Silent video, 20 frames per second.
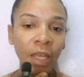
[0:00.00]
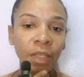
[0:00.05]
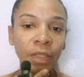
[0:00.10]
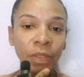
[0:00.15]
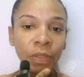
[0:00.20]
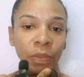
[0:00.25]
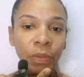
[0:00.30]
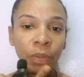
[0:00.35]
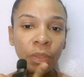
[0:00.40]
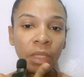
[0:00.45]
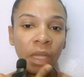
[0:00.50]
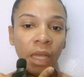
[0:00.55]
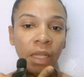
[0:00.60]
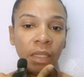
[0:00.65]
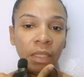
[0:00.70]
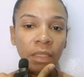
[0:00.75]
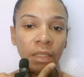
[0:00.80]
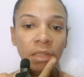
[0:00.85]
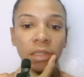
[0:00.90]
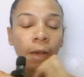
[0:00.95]
So that
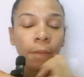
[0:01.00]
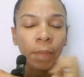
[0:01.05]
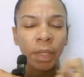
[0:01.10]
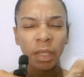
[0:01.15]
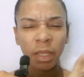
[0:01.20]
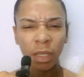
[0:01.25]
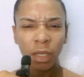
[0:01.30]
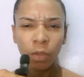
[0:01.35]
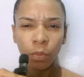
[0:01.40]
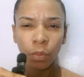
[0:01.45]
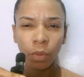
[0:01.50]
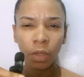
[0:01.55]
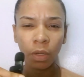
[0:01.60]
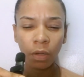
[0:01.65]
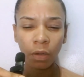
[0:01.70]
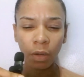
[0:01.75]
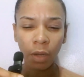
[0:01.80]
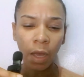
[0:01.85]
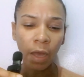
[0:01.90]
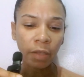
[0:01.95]
is, I think
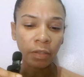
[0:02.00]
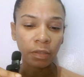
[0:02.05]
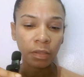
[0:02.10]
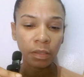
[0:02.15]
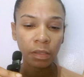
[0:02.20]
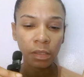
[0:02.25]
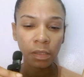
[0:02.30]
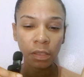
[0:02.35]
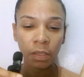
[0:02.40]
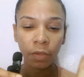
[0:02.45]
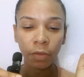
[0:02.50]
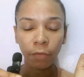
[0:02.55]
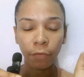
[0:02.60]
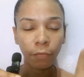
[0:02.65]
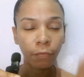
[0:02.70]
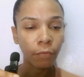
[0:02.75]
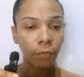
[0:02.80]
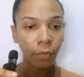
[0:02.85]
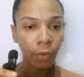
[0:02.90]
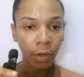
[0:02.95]
we're at the
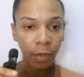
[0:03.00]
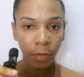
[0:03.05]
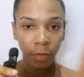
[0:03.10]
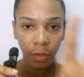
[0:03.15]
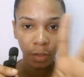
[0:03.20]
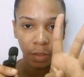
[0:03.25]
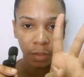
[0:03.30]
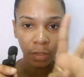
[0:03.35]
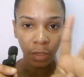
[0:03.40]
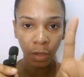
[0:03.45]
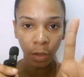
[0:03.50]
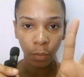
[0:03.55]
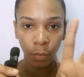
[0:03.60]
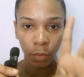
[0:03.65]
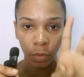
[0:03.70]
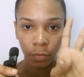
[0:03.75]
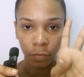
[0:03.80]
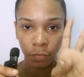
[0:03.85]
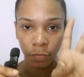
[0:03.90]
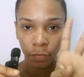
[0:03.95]
fourth thing that I
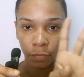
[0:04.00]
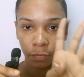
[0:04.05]
would have